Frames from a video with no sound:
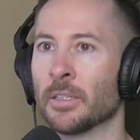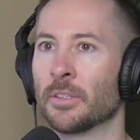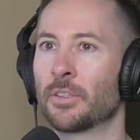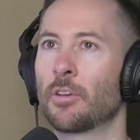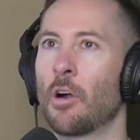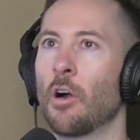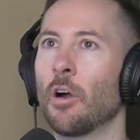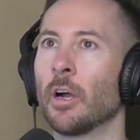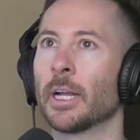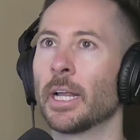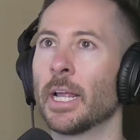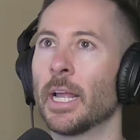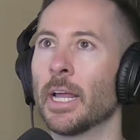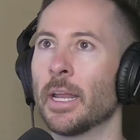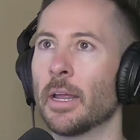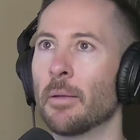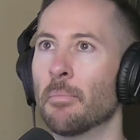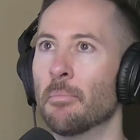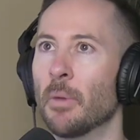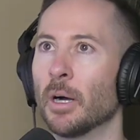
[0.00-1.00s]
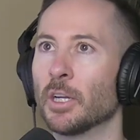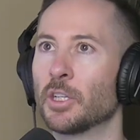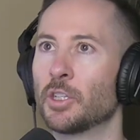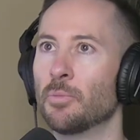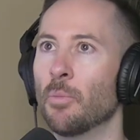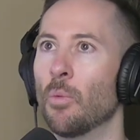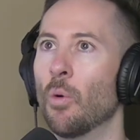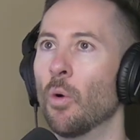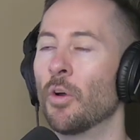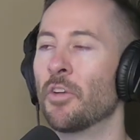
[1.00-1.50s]
the scarring in a
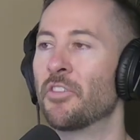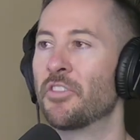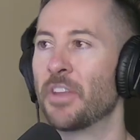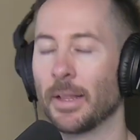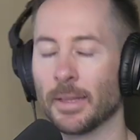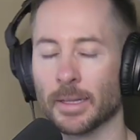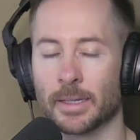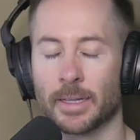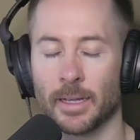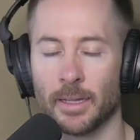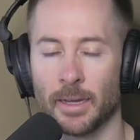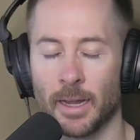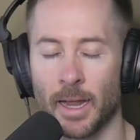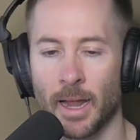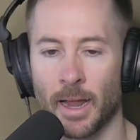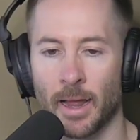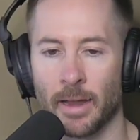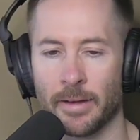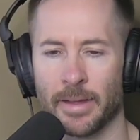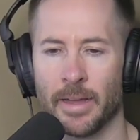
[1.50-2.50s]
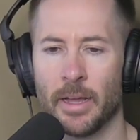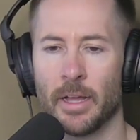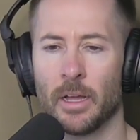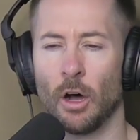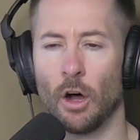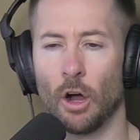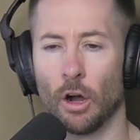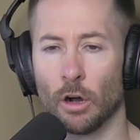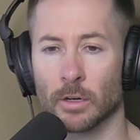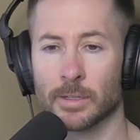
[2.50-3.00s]
much more delicate and
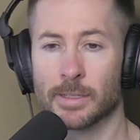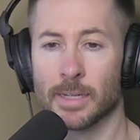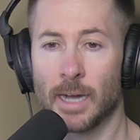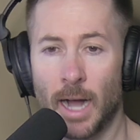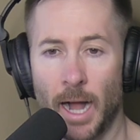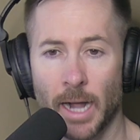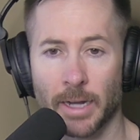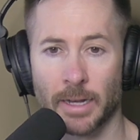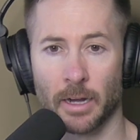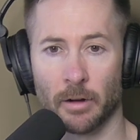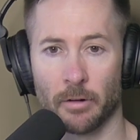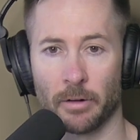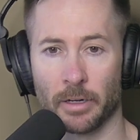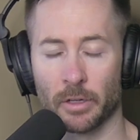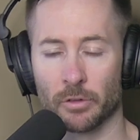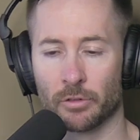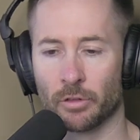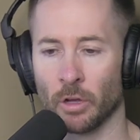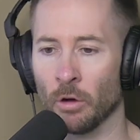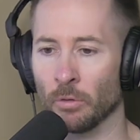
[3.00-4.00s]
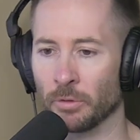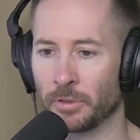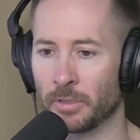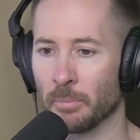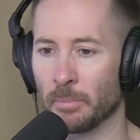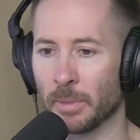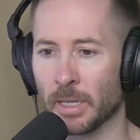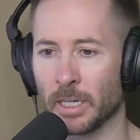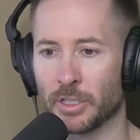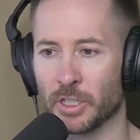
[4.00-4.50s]
hard-to-hide area. So to
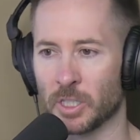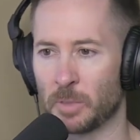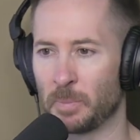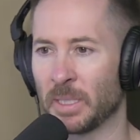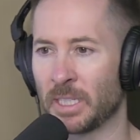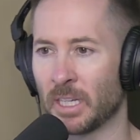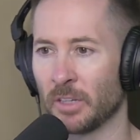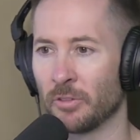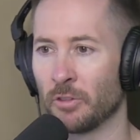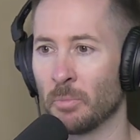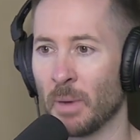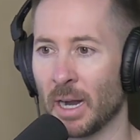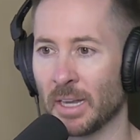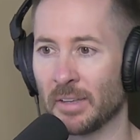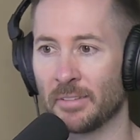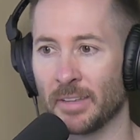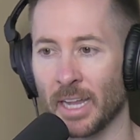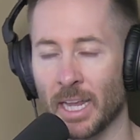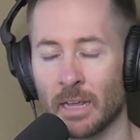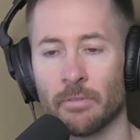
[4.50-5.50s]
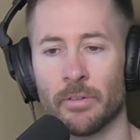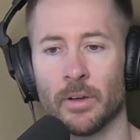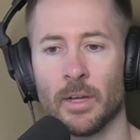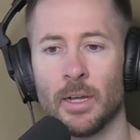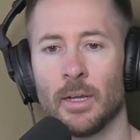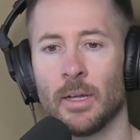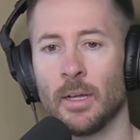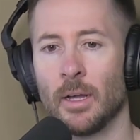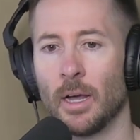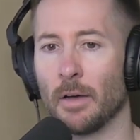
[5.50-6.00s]
me, just because you might save
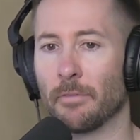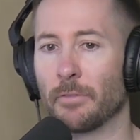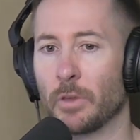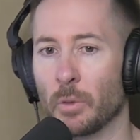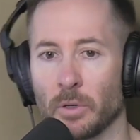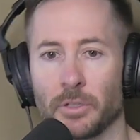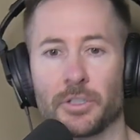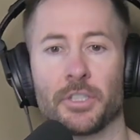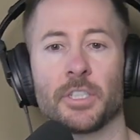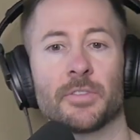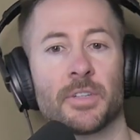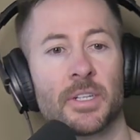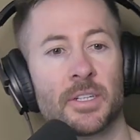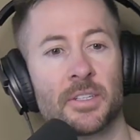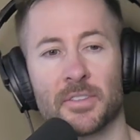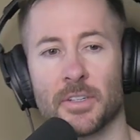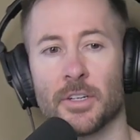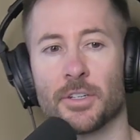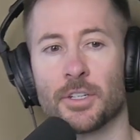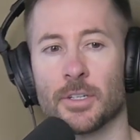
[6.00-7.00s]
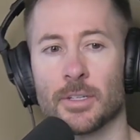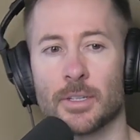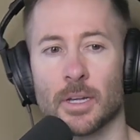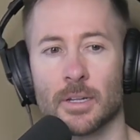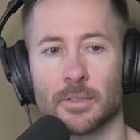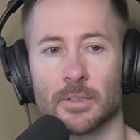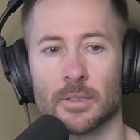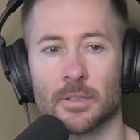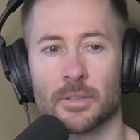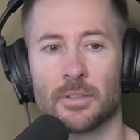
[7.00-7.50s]
a few inches of an incision
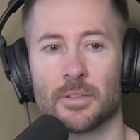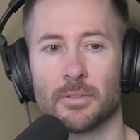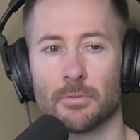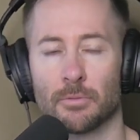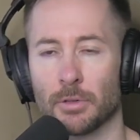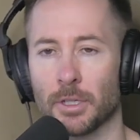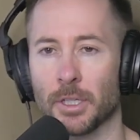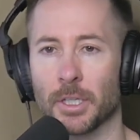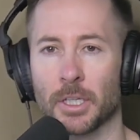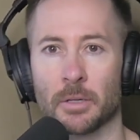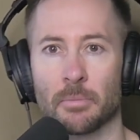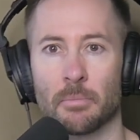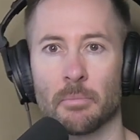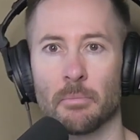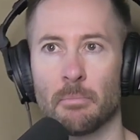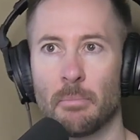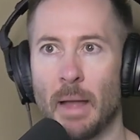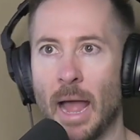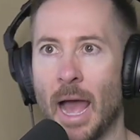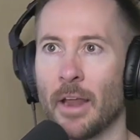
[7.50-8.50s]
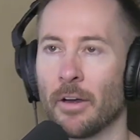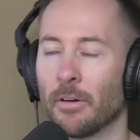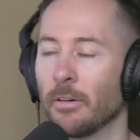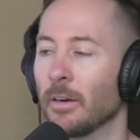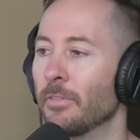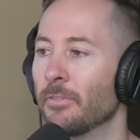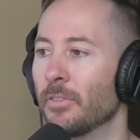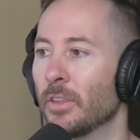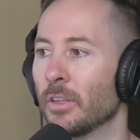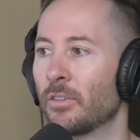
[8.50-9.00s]
doesn't really matter
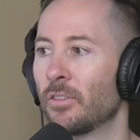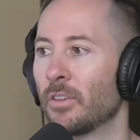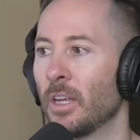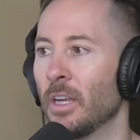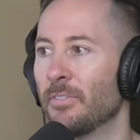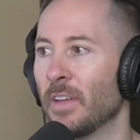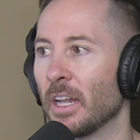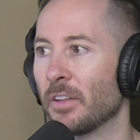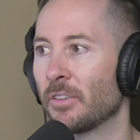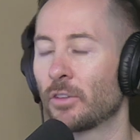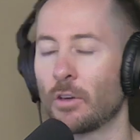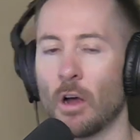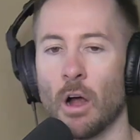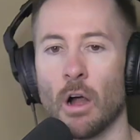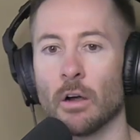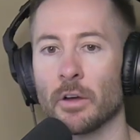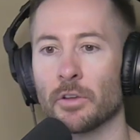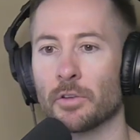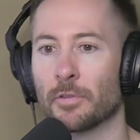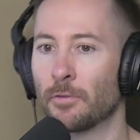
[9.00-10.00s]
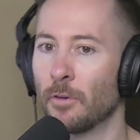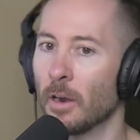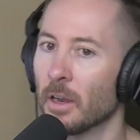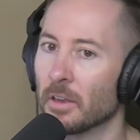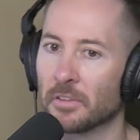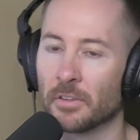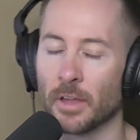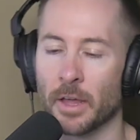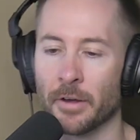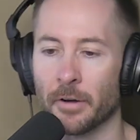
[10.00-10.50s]
if that scar is front
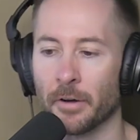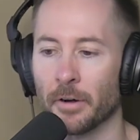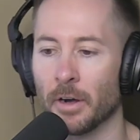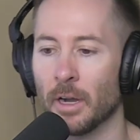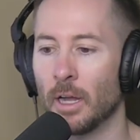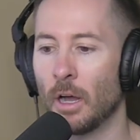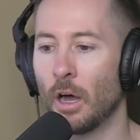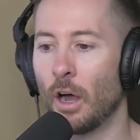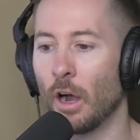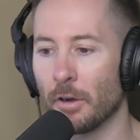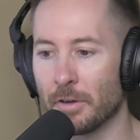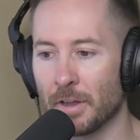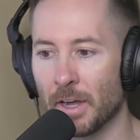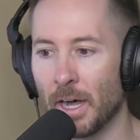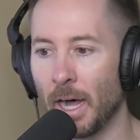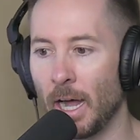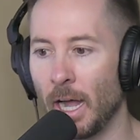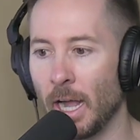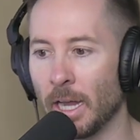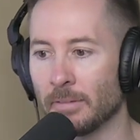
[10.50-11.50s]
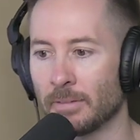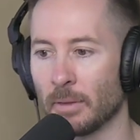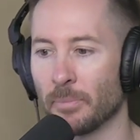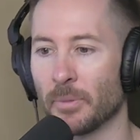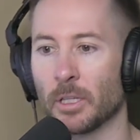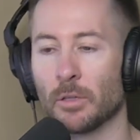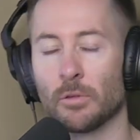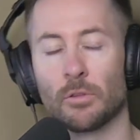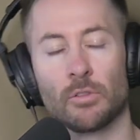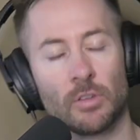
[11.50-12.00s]
and center, hard to hide,
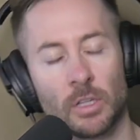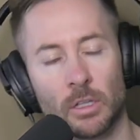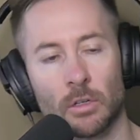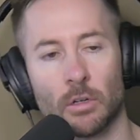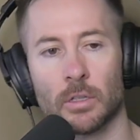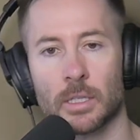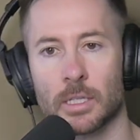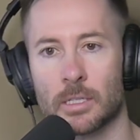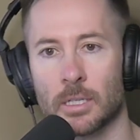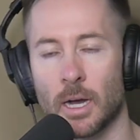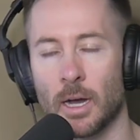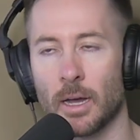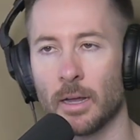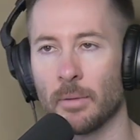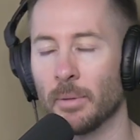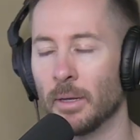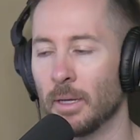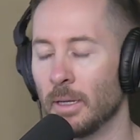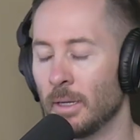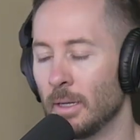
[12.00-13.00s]
something you see all the time.